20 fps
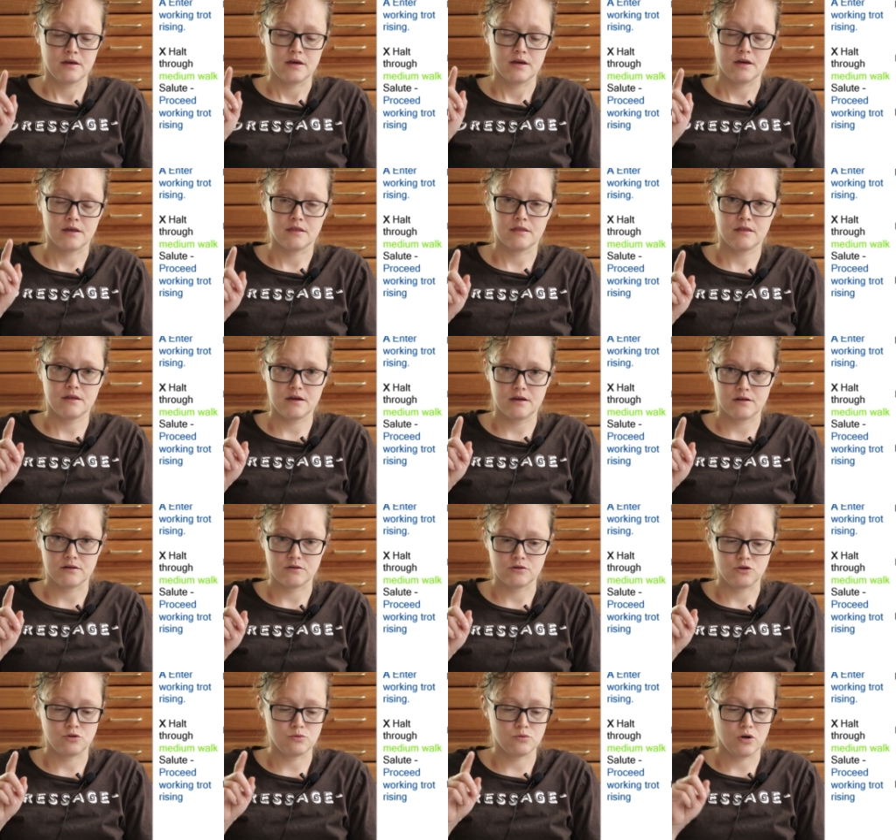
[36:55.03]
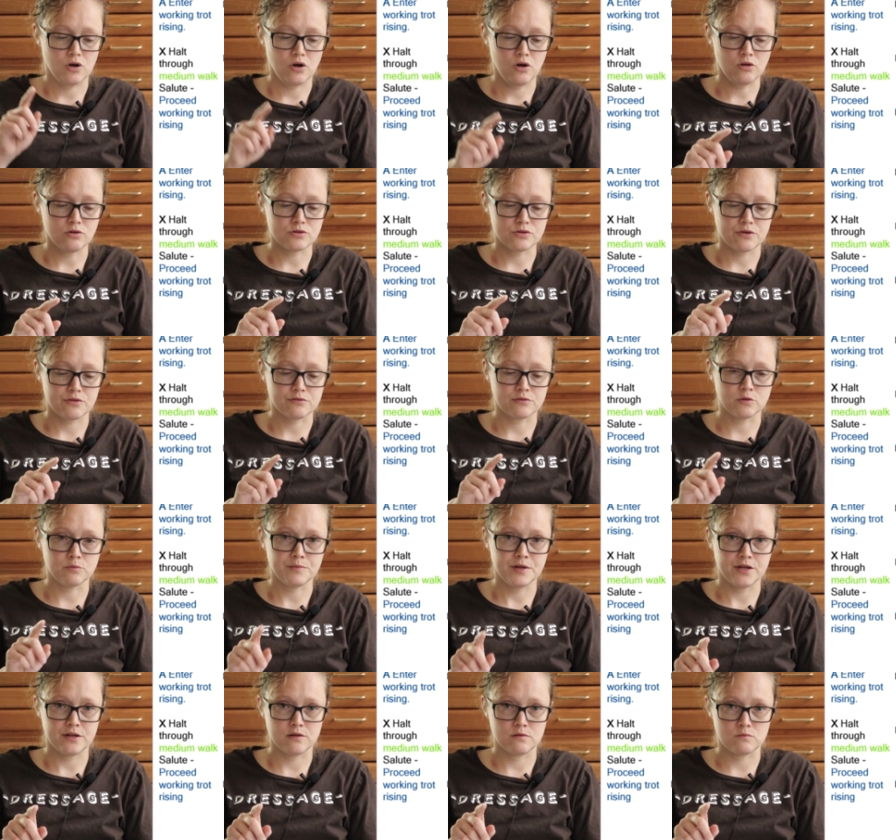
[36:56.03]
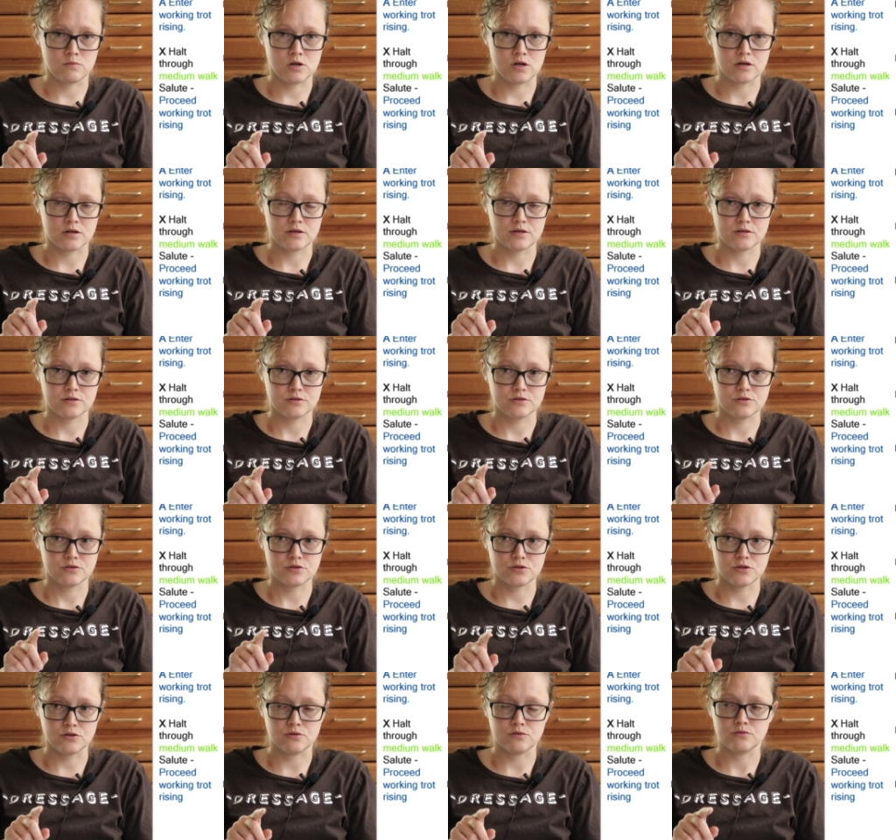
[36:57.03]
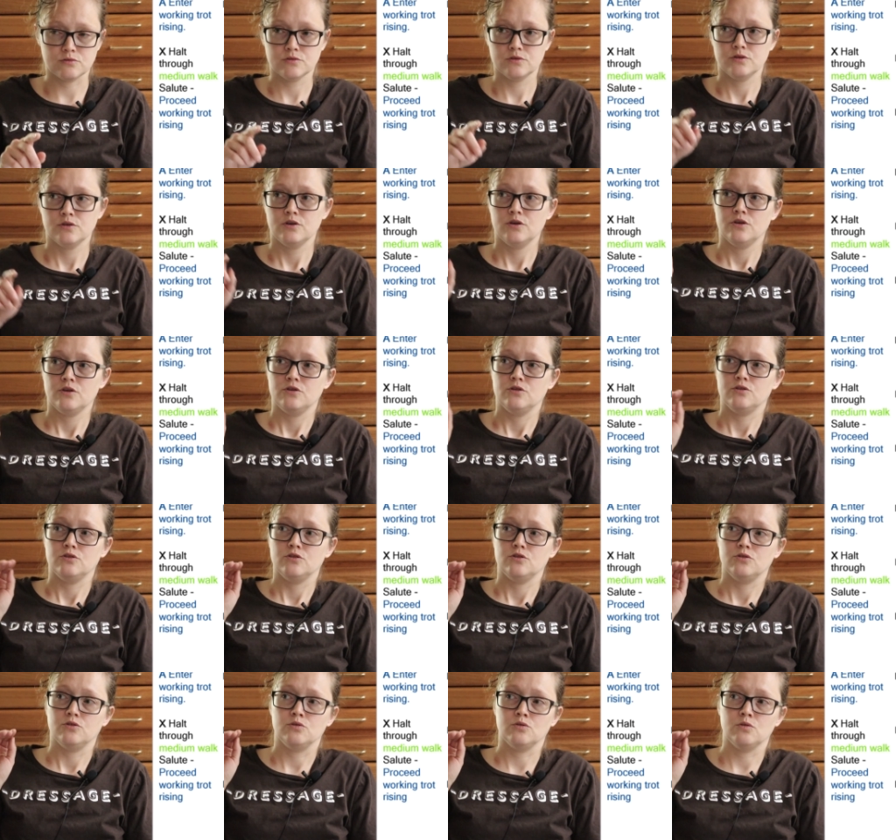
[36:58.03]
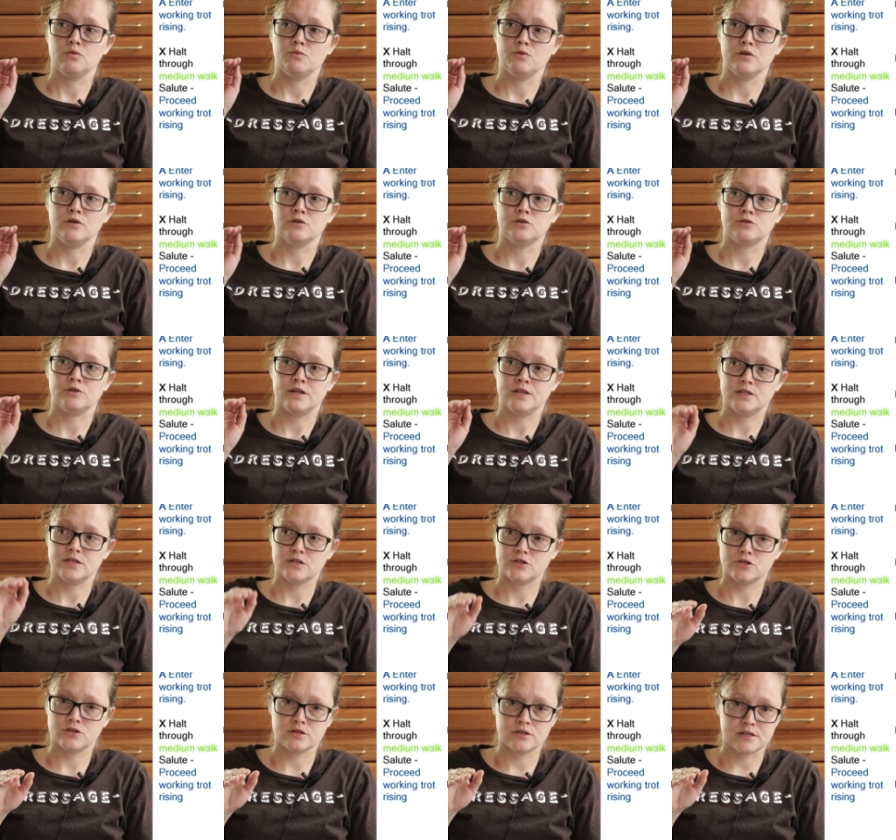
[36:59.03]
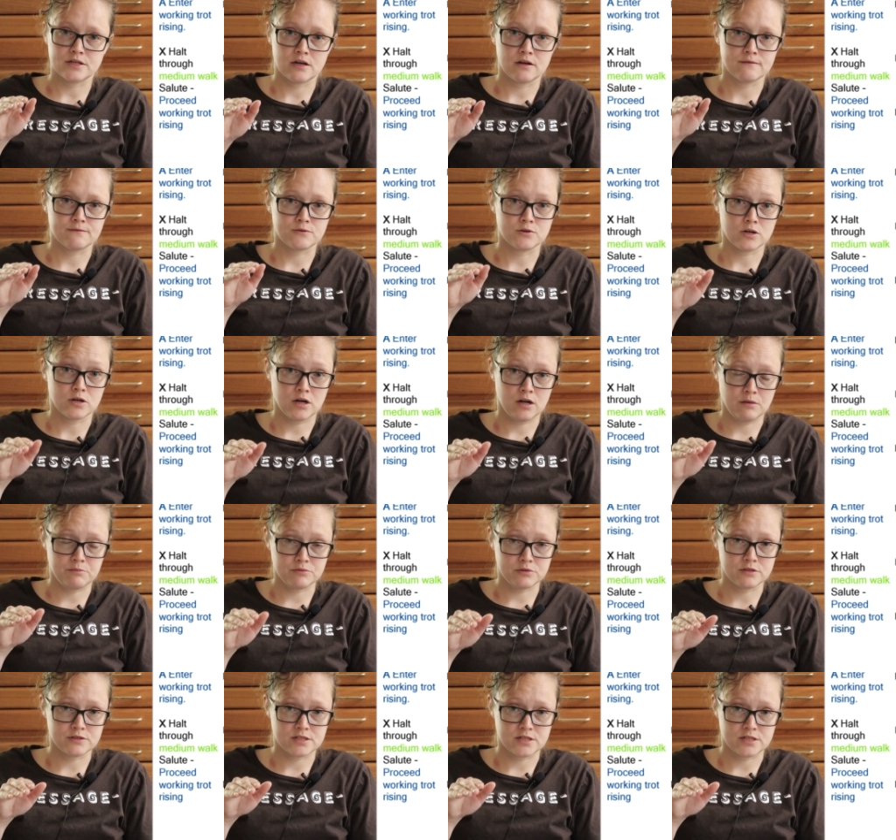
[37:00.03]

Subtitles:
And then you halt through medium walk. So you will transition down for a couple of